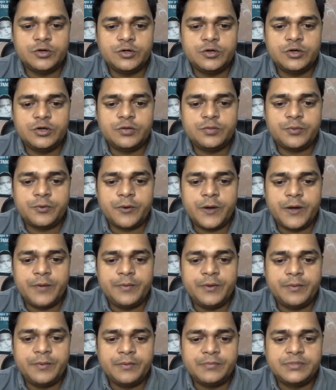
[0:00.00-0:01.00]
you need to provide
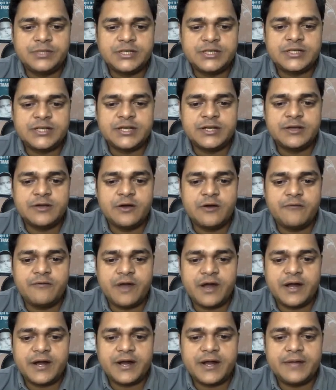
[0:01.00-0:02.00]
minimum 60 gig of
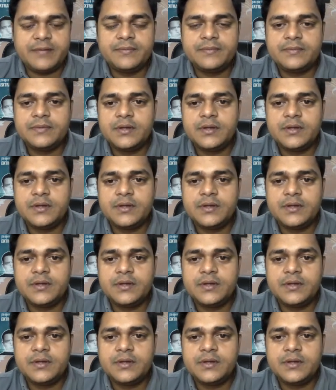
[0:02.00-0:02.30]
hard drive.